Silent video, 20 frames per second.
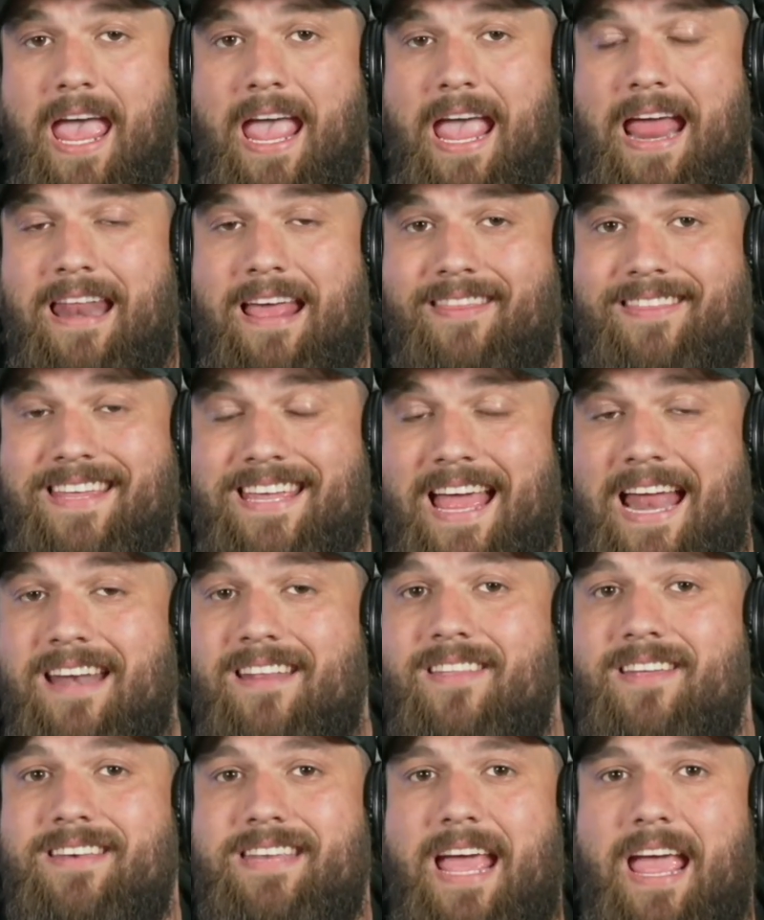And at the end
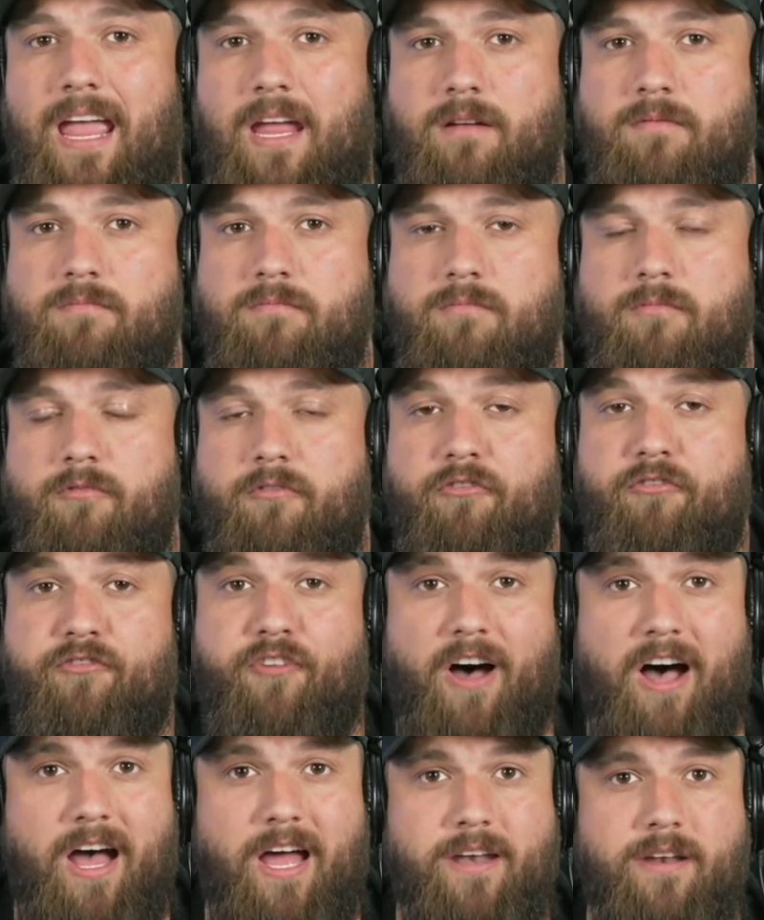of the day,
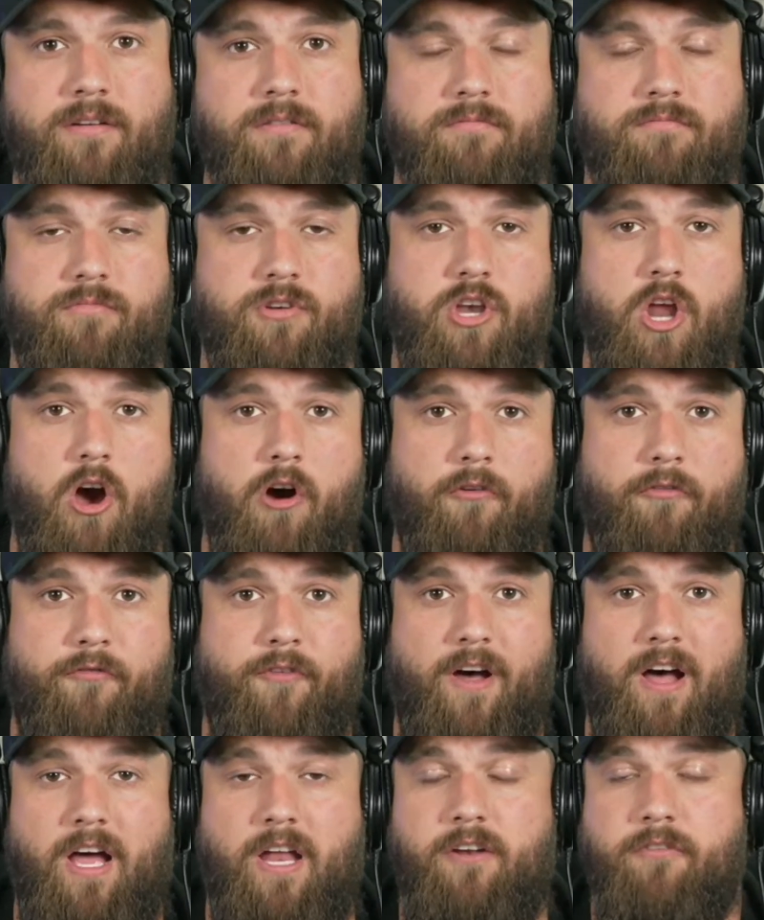FUD, no
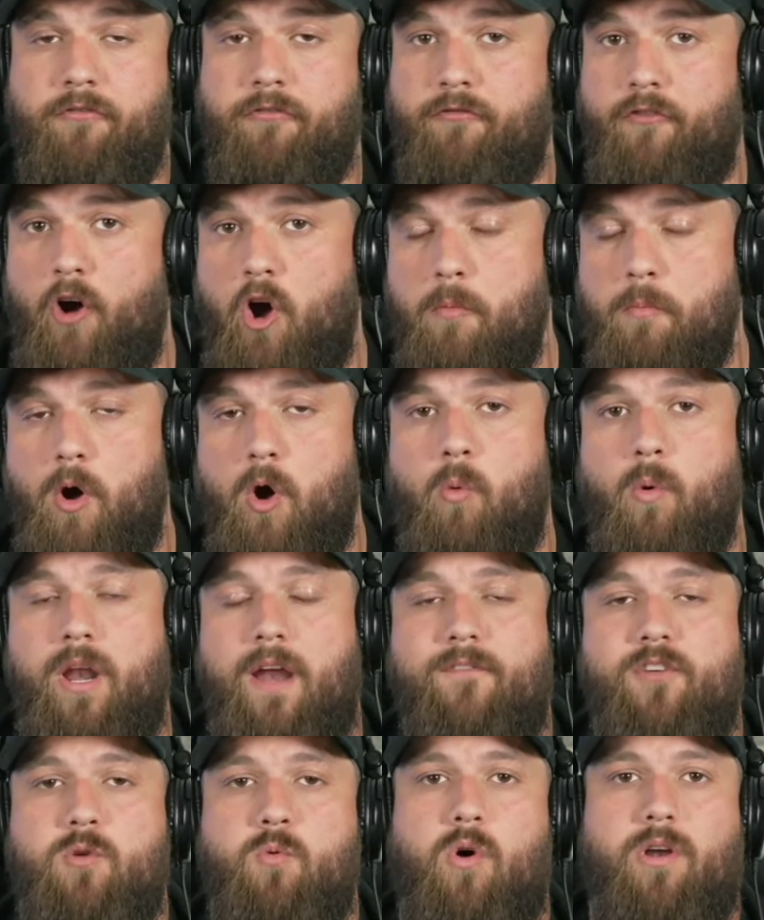FUD, FOMO,
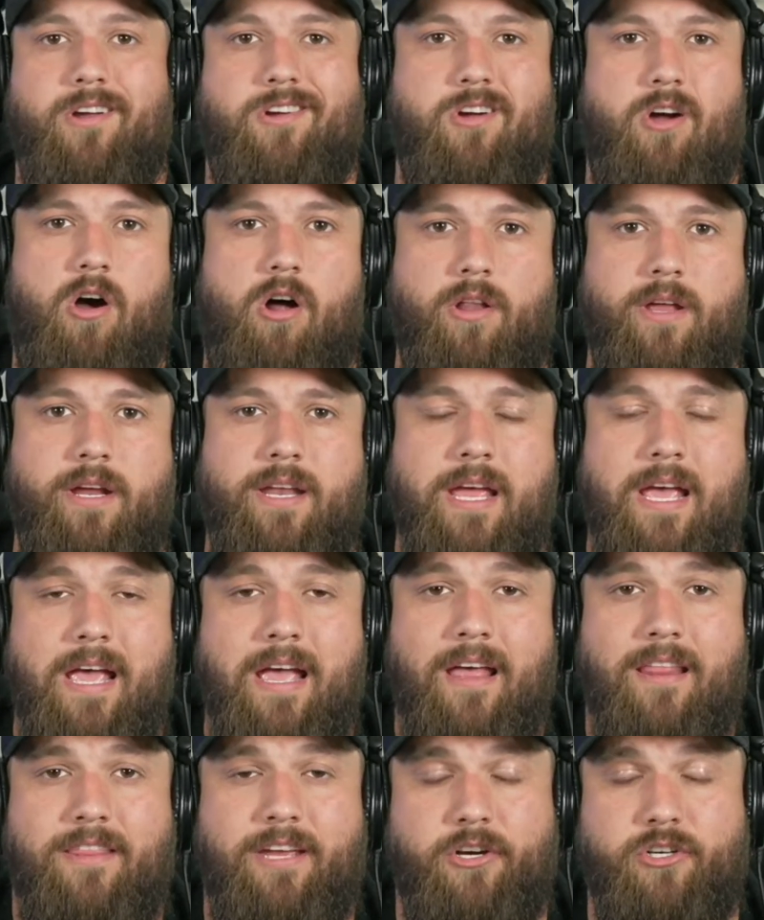whatever you want to call it,
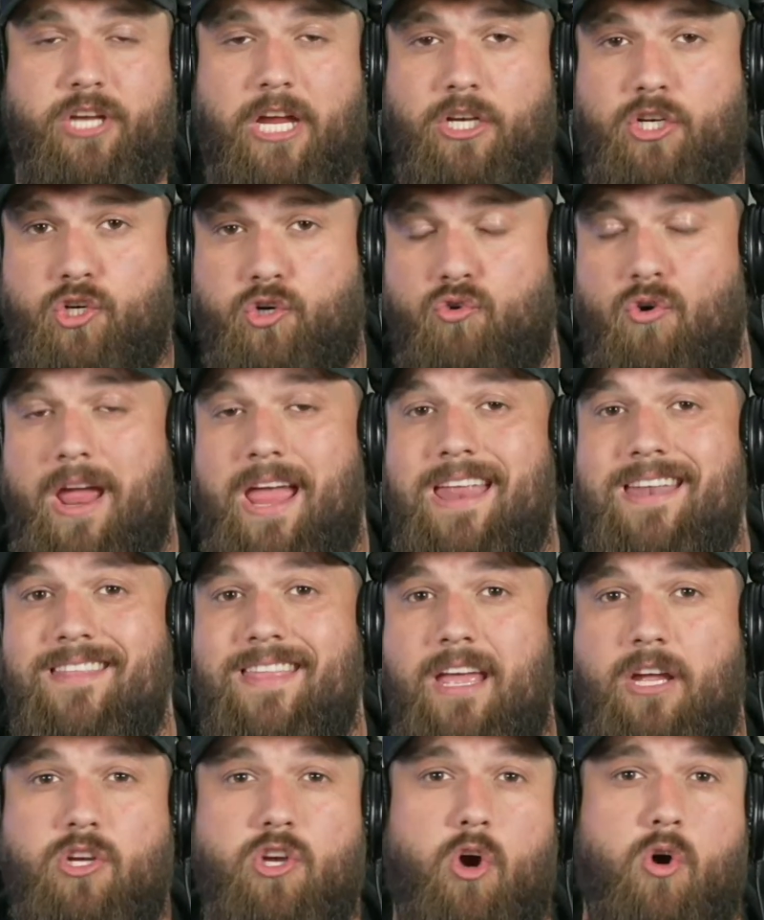there's a trend
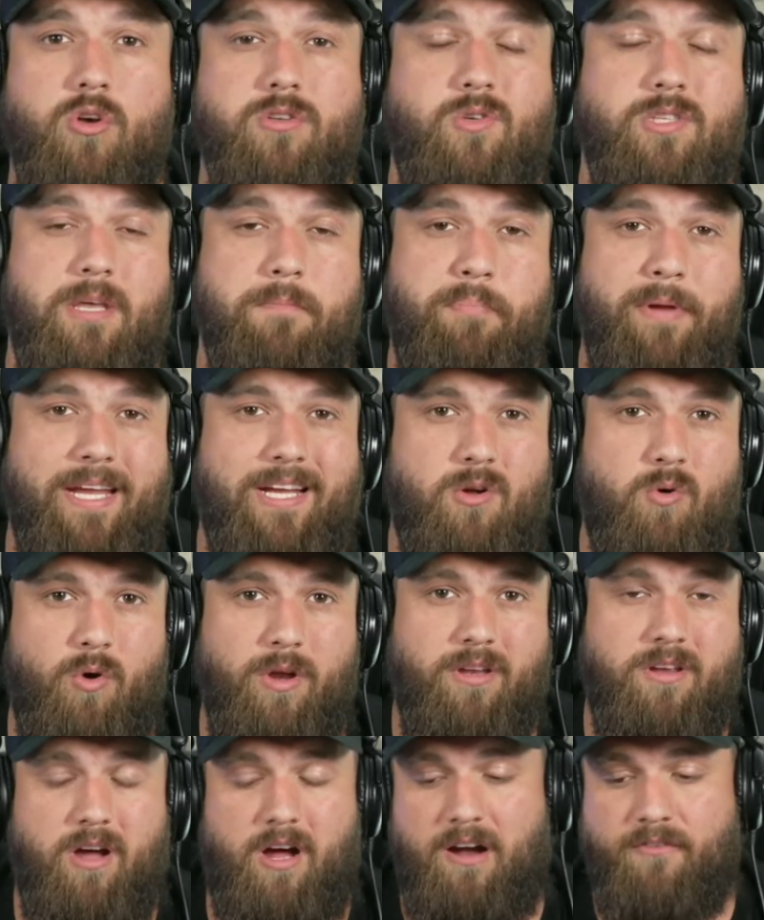that goes with the
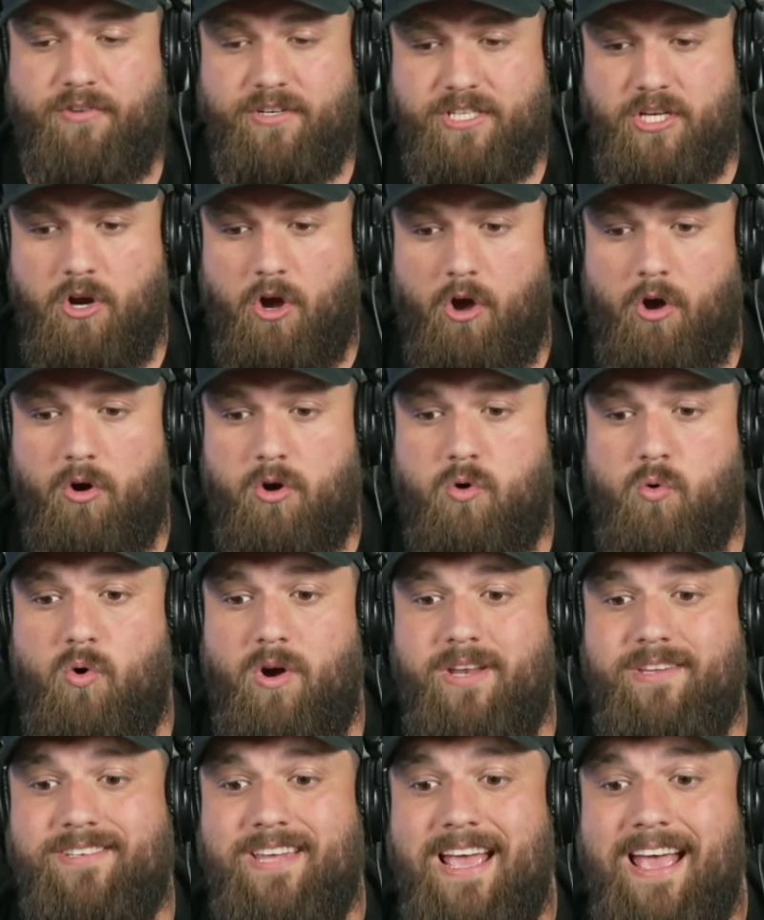Bitcoin conference and
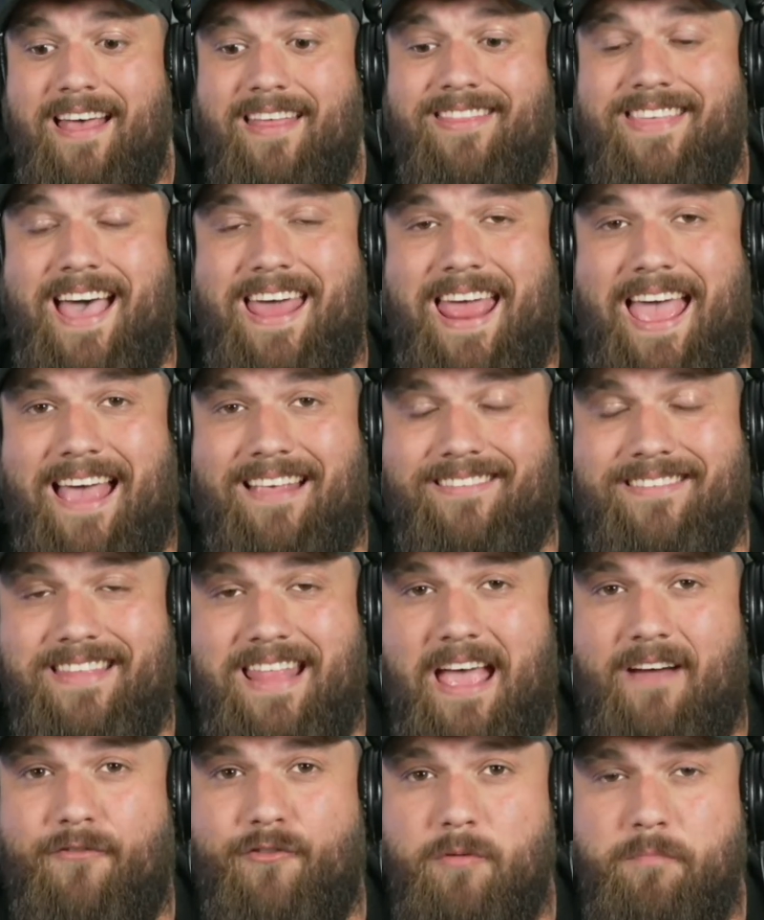altcoins that has
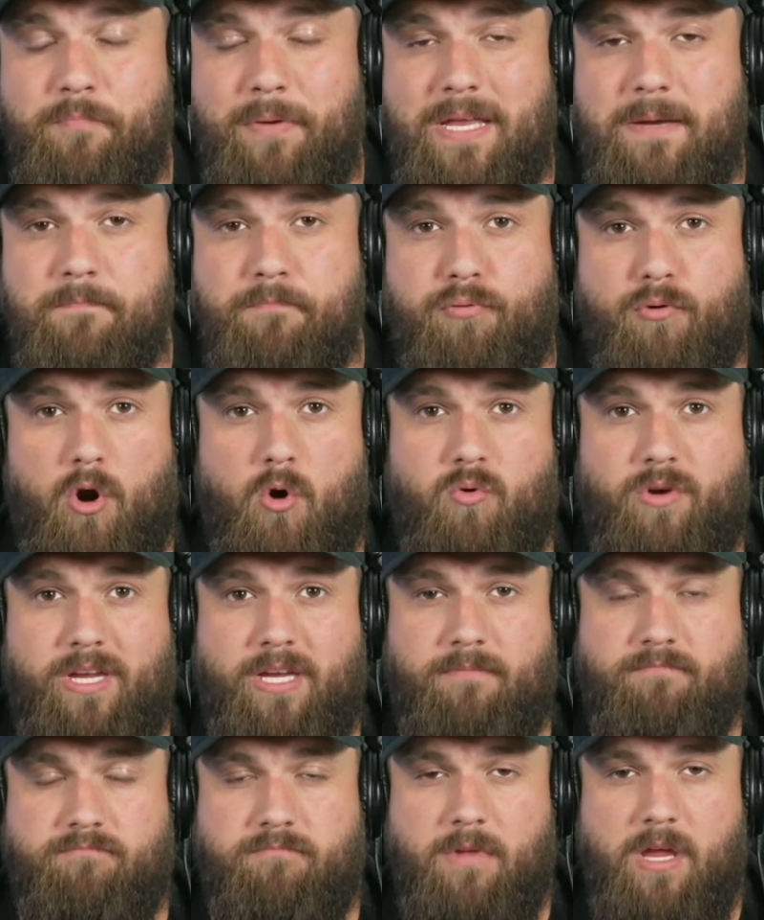never been
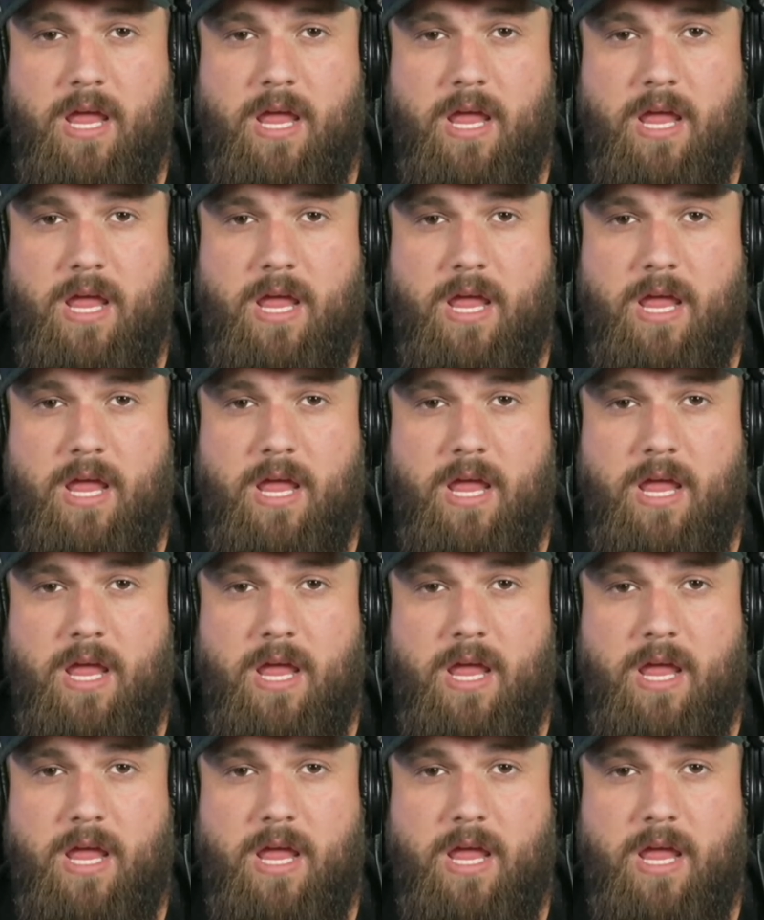broken.